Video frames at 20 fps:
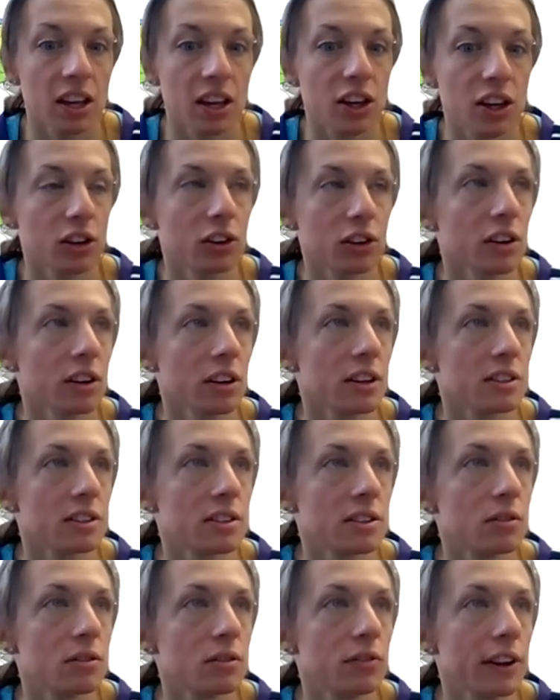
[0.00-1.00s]
Here
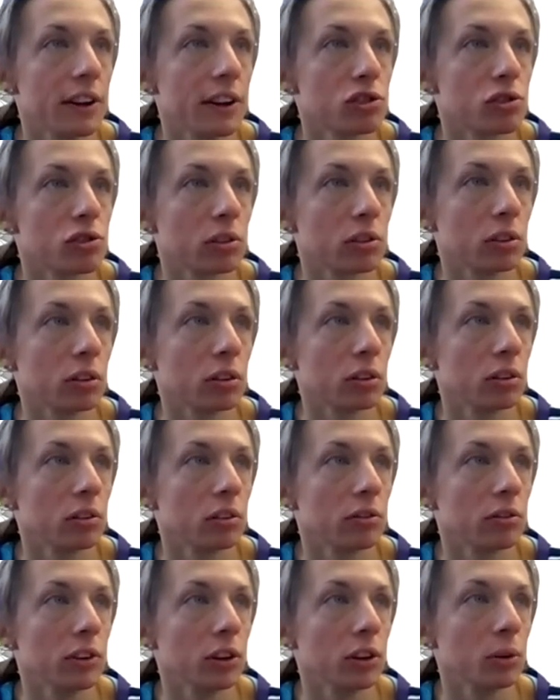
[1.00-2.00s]
is the ventral
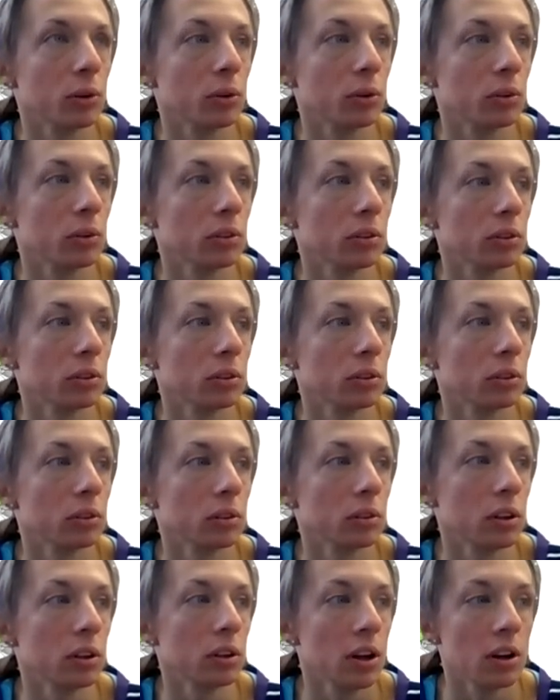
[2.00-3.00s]
view.
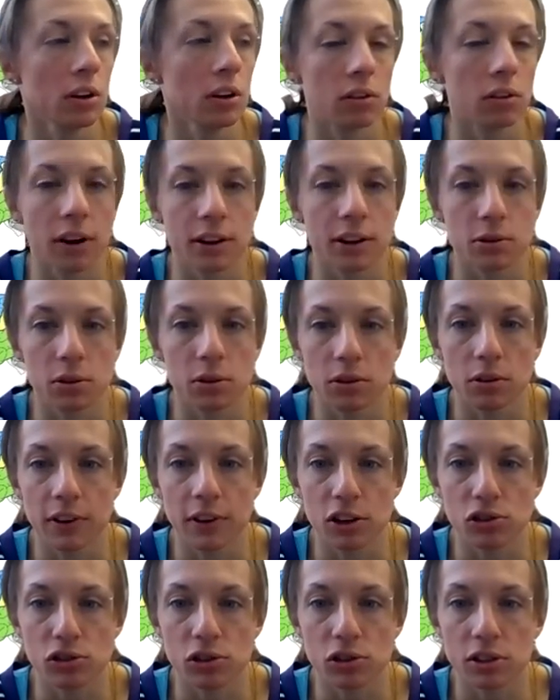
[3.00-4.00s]
All right, so on the
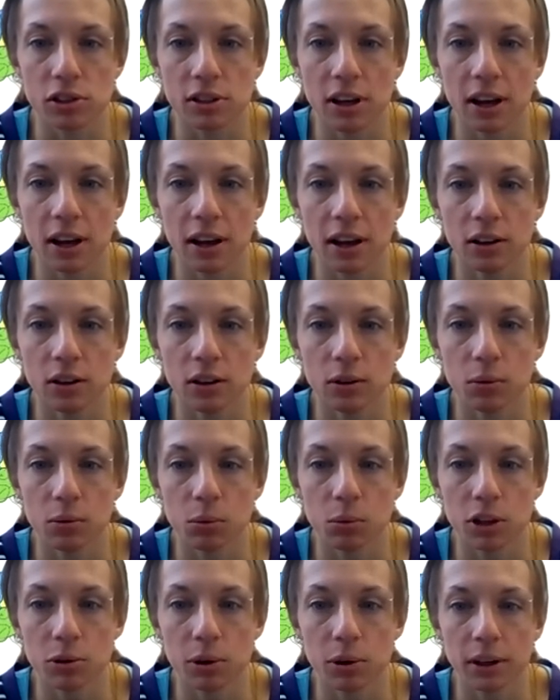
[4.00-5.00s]
ventral side,
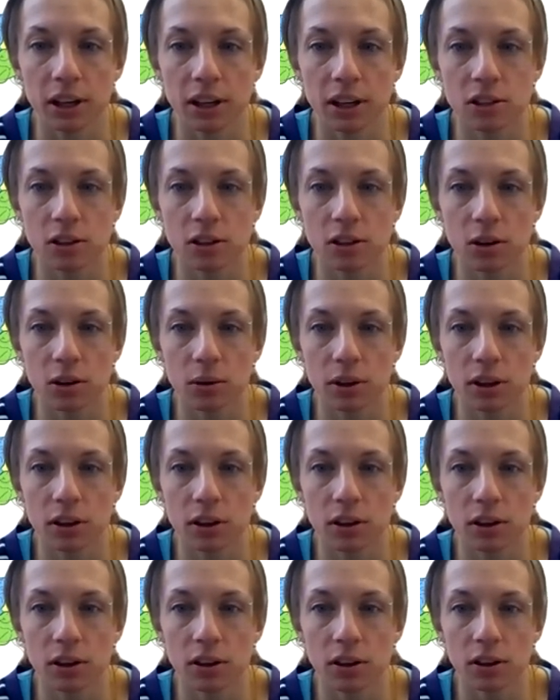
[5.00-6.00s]
what do I need to know
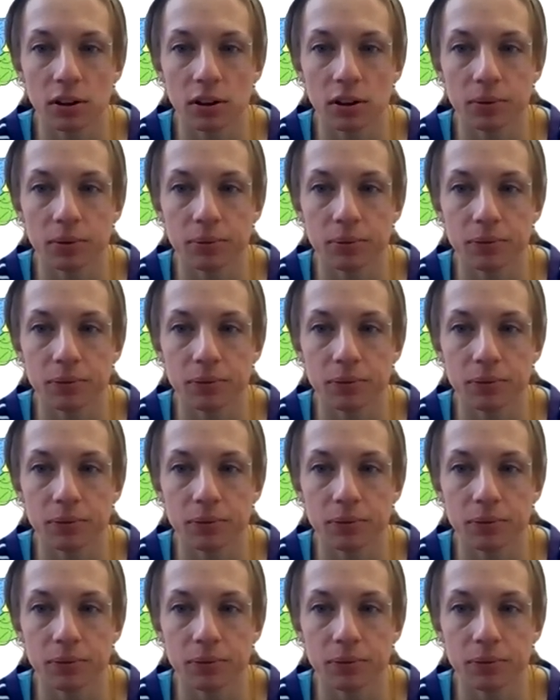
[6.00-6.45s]
here?